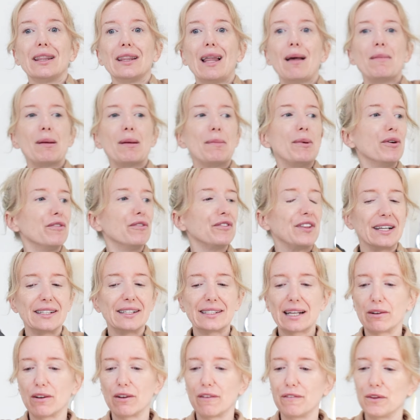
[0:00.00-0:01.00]
let me move these
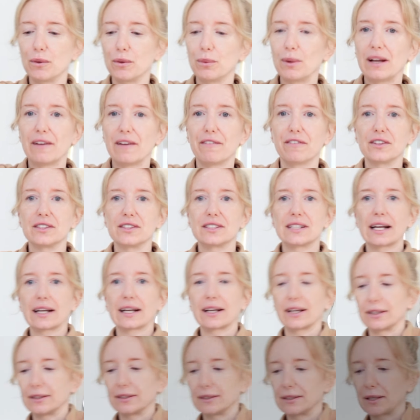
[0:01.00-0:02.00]
out of the way for a
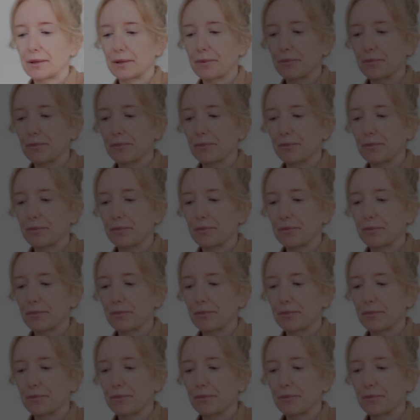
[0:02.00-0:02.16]
second.